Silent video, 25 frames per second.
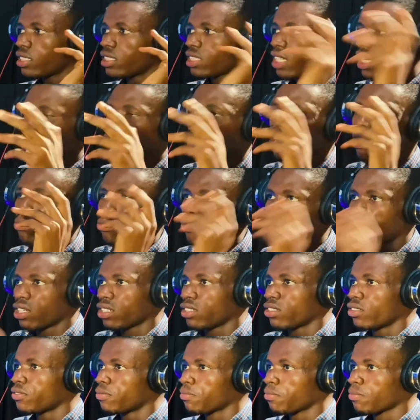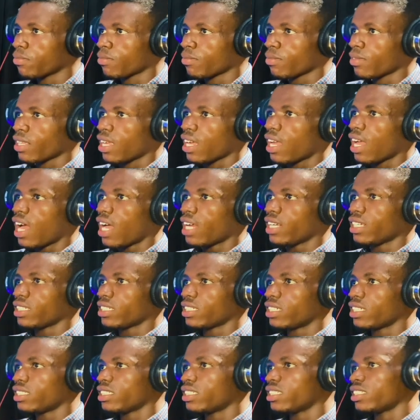channel I'm working on. And
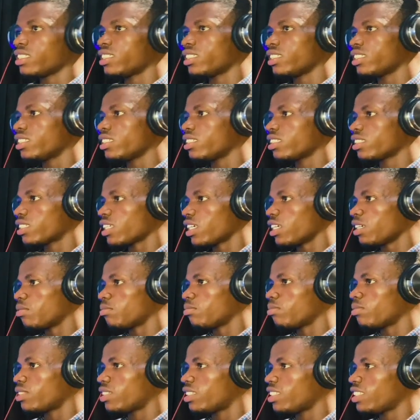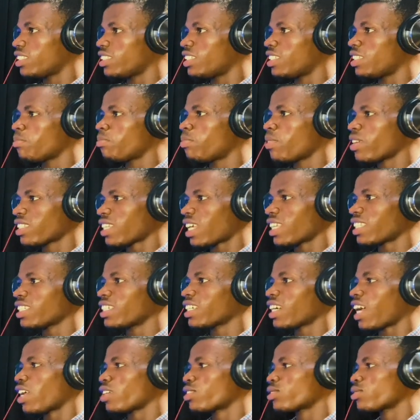again, this DBX, I
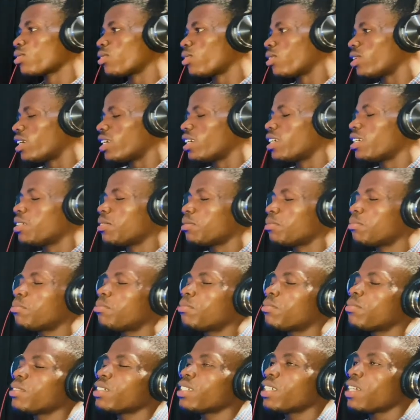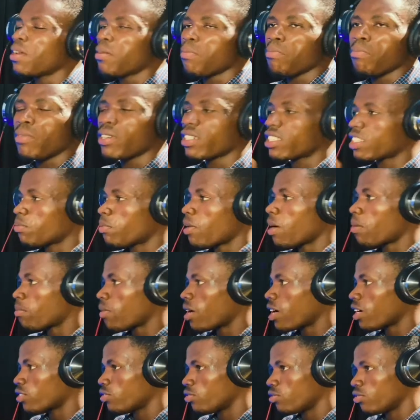think I saw Mixed by
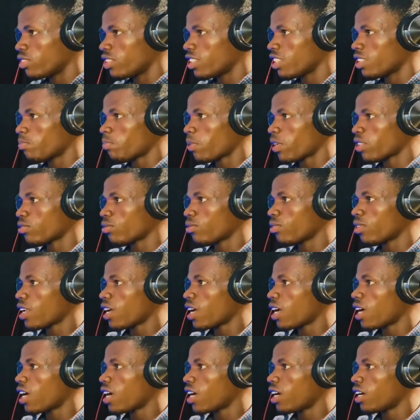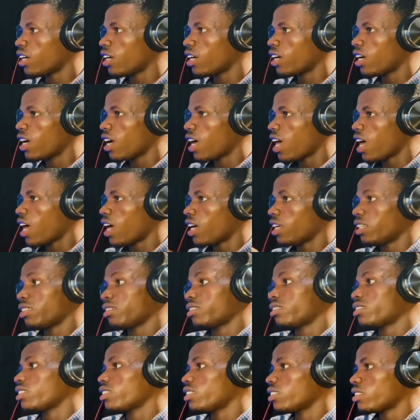Mark use this particular,
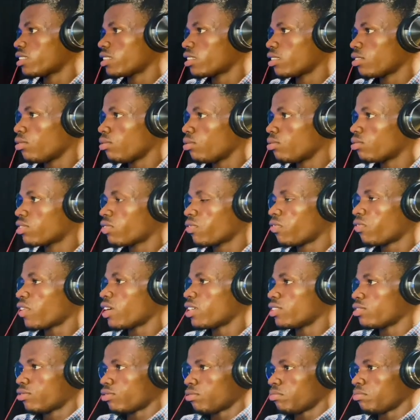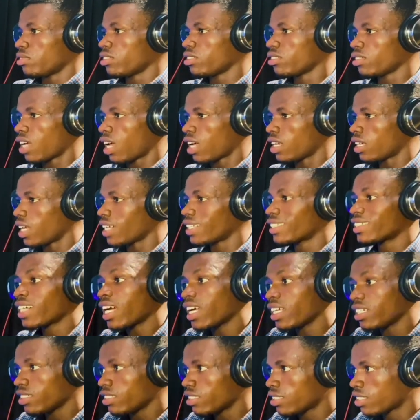and it looked fine to me, and I
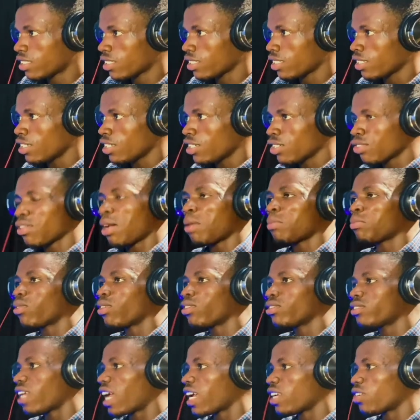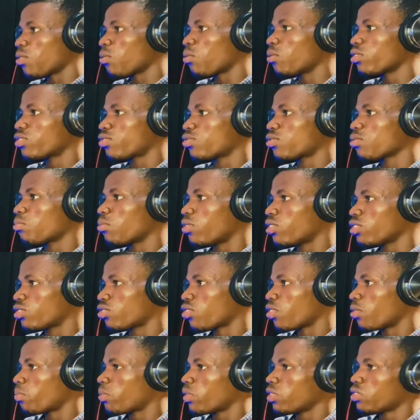tried it. So I don't want too
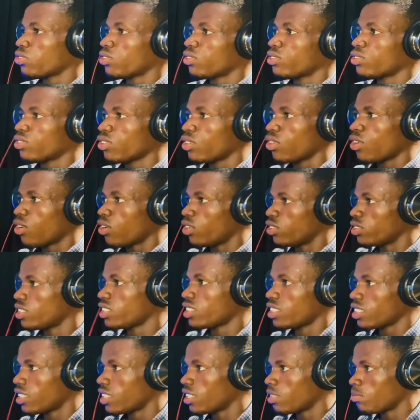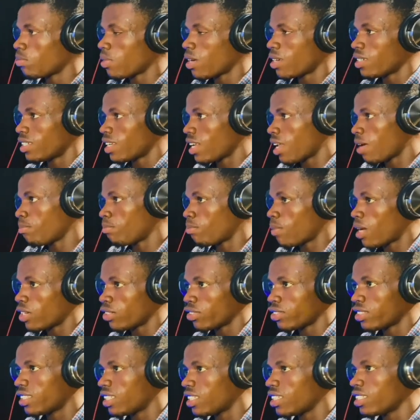much compression on this again, but like
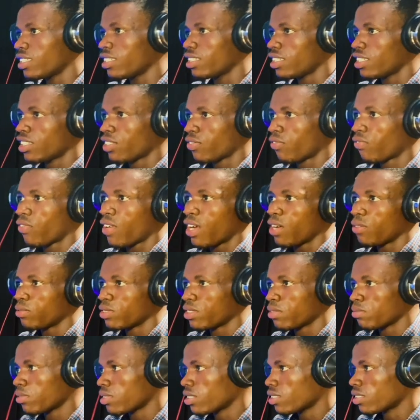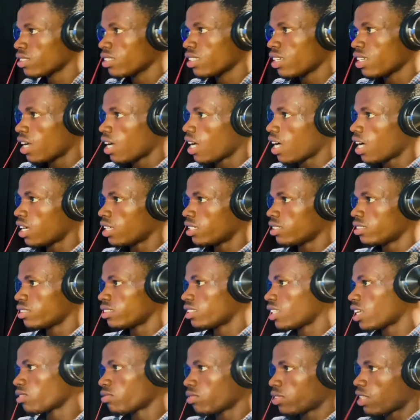minus 3 is fine with me, and
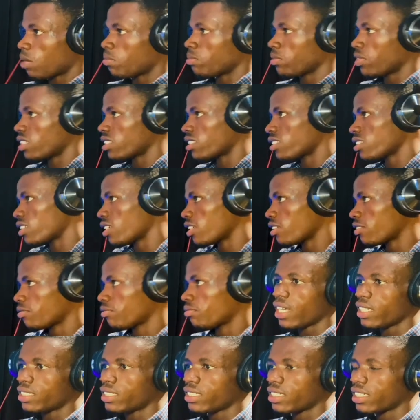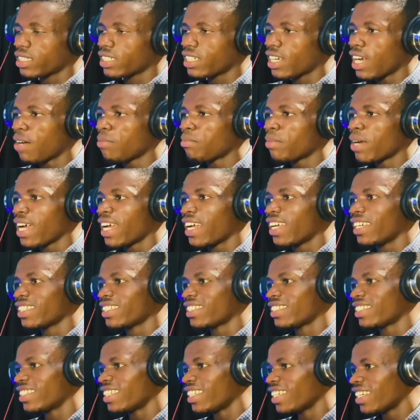that's what I'm getting here. I trigger my
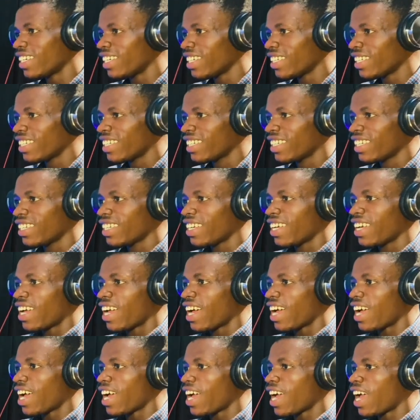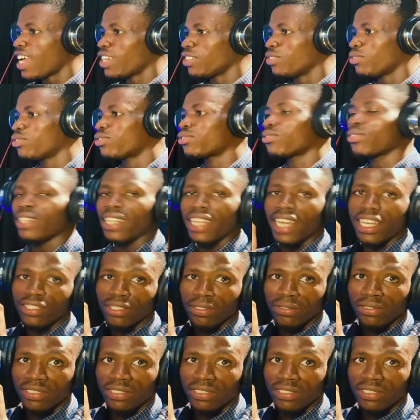snare. I use 2 layers of